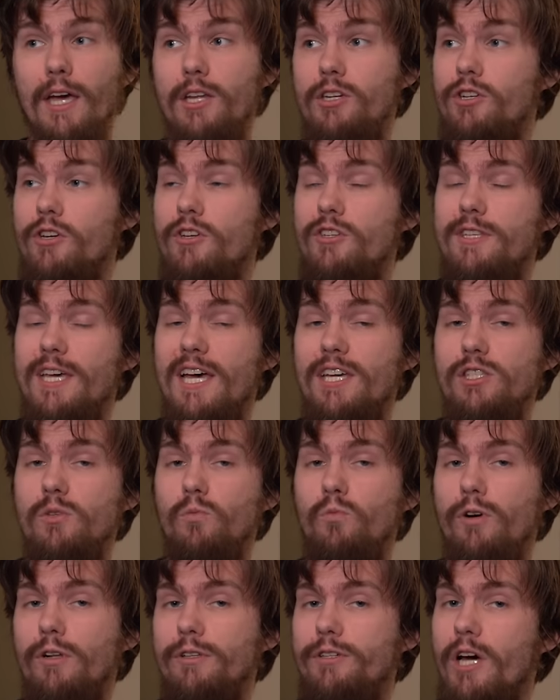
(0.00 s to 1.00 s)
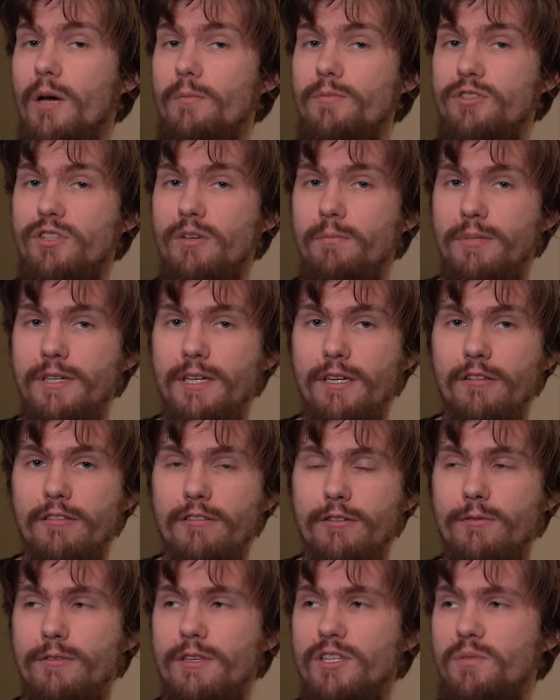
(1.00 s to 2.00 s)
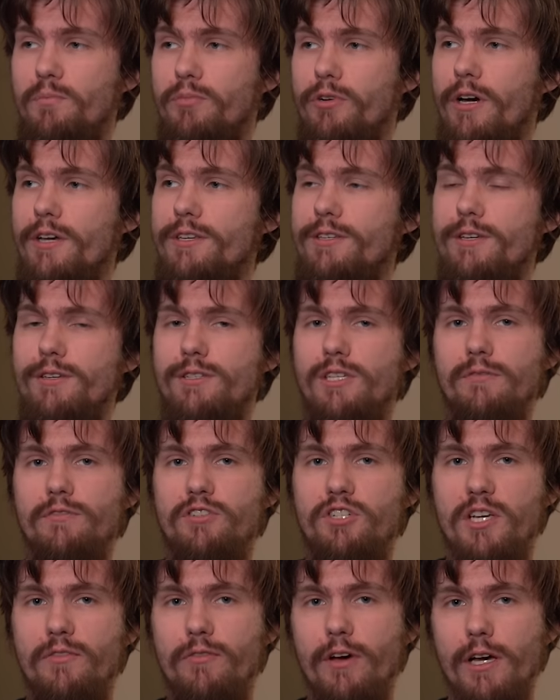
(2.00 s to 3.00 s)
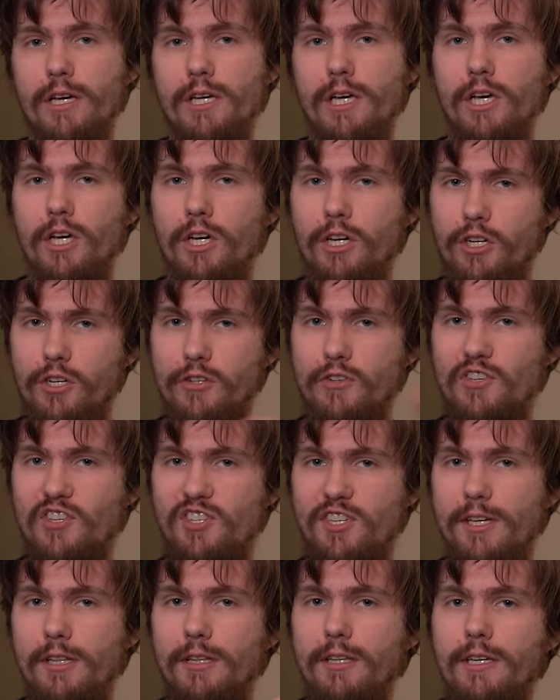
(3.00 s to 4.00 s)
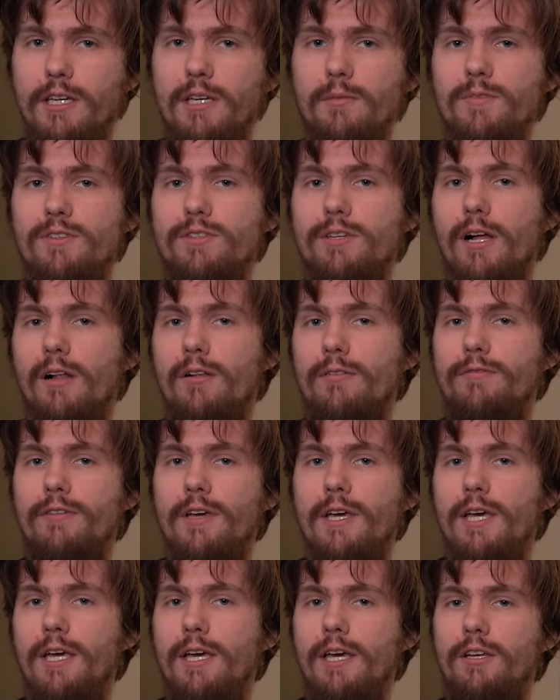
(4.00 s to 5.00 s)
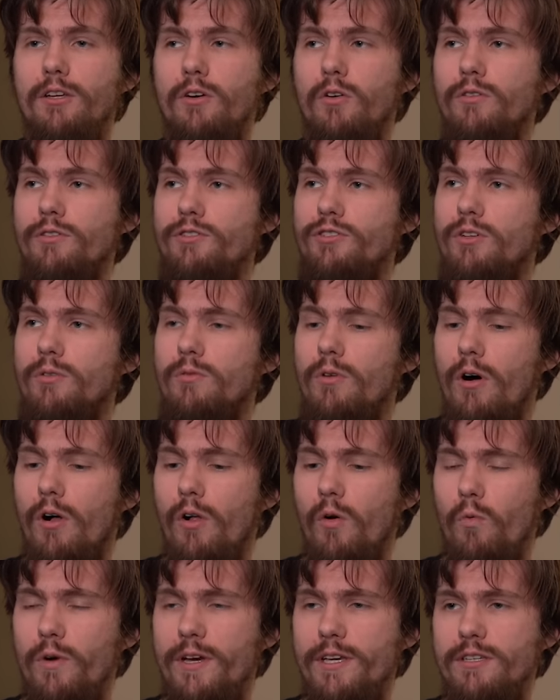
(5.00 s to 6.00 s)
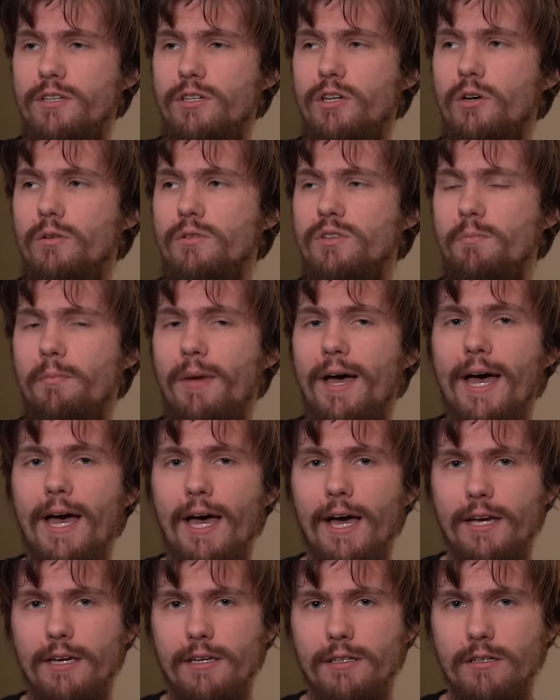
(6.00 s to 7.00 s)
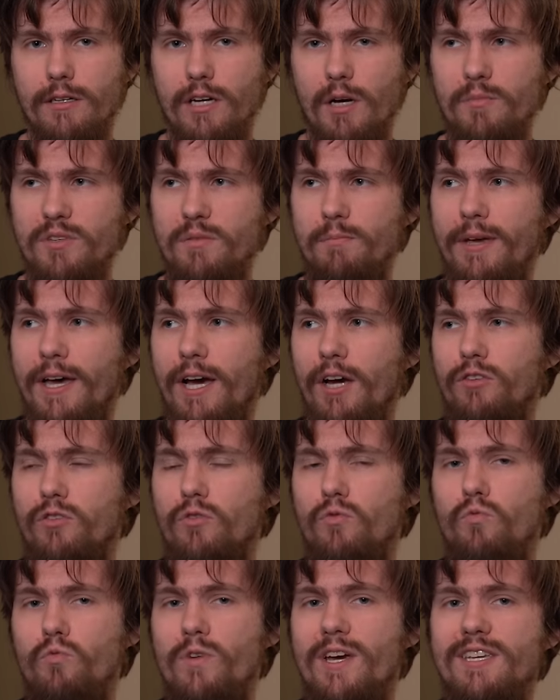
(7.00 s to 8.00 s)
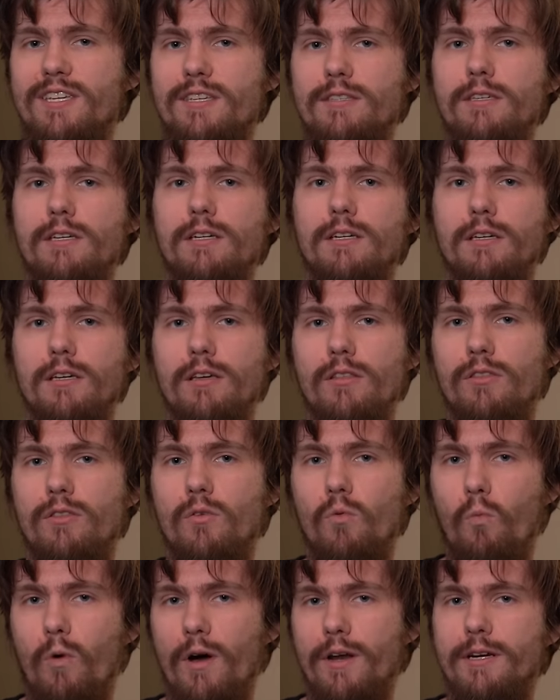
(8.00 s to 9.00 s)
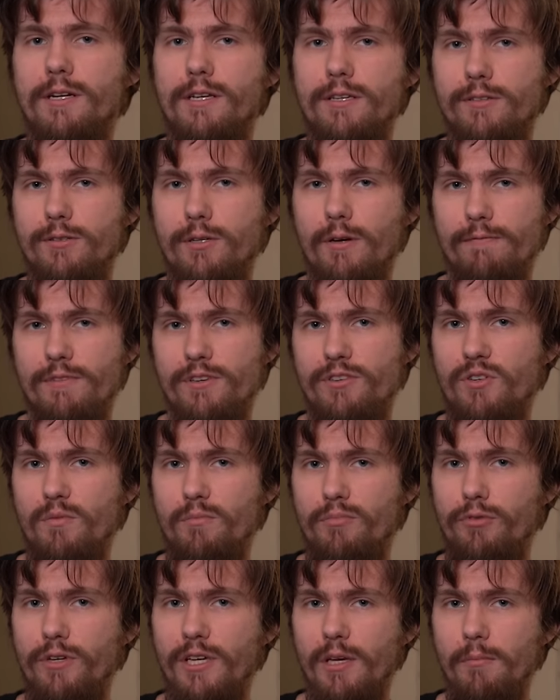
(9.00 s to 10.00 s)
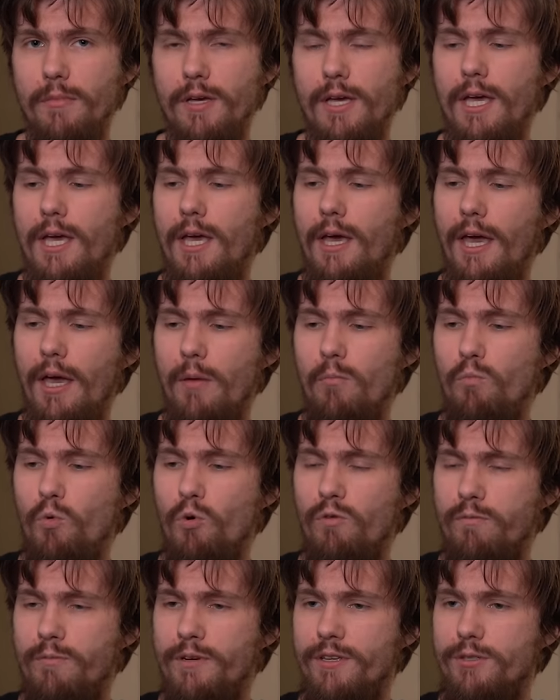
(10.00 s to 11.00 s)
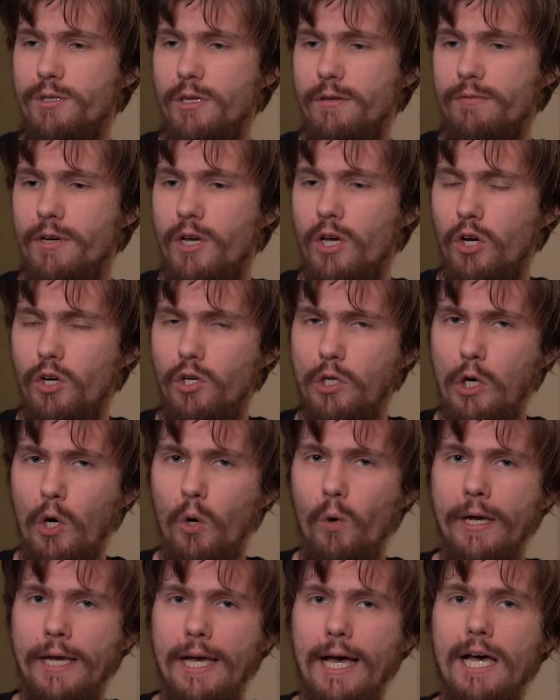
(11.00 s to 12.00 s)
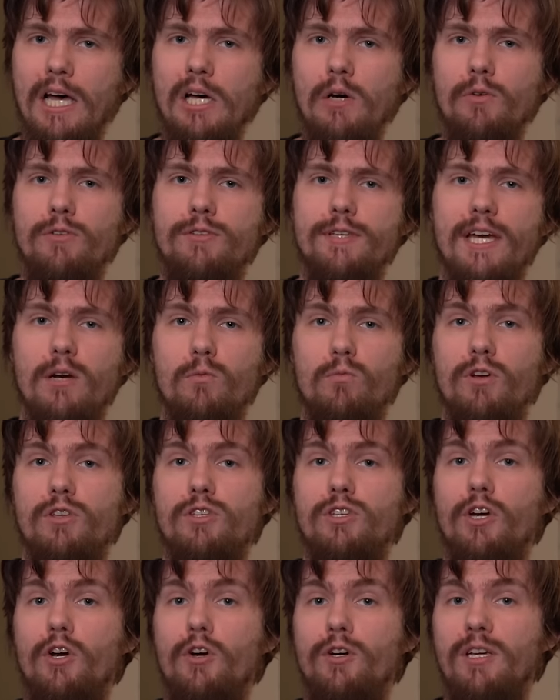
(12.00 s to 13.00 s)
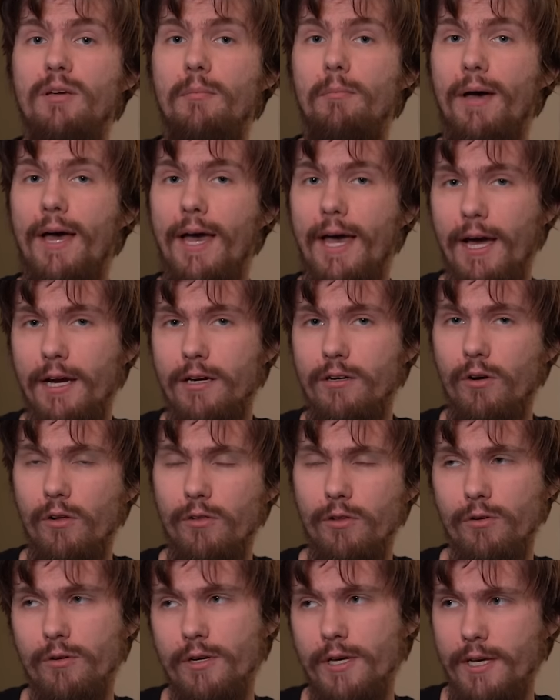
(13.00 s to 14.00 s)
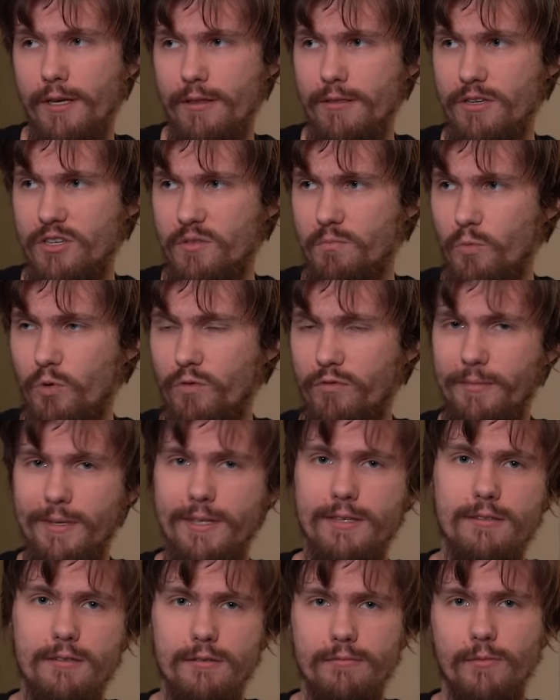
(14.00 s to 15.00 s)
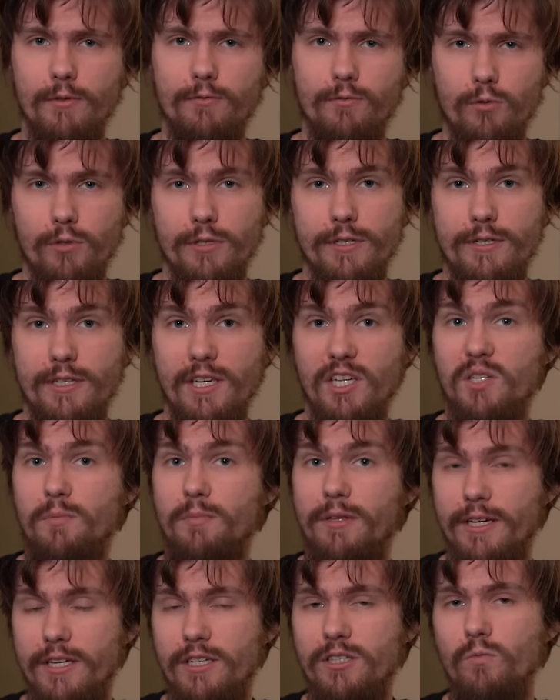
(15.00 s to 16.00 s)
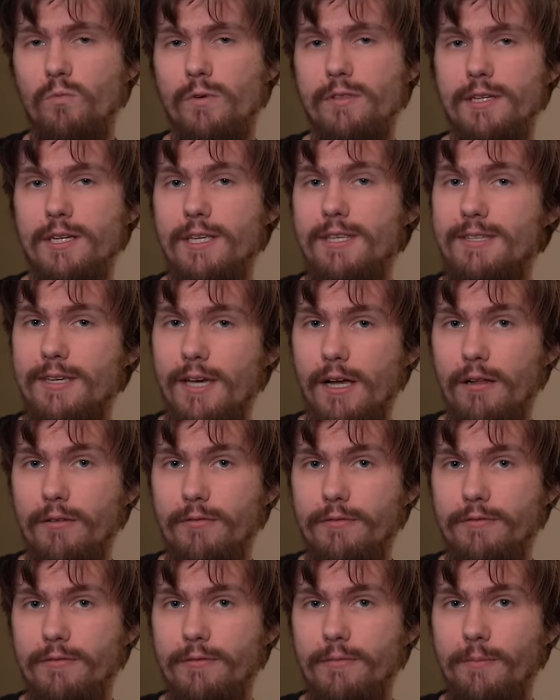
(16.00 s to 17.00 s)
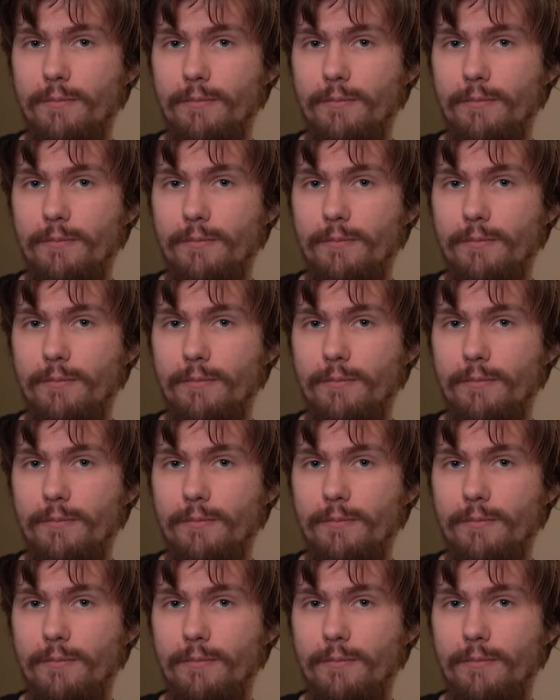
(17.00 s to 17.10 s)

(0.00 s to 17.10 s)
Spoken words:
And just as the world comes to be through this process of Shiva concealing himself, it also always goes back and comes back to resting in the oneness of the Supreme, a movement of going out and returning back, although this movement, of course, takes place within itself.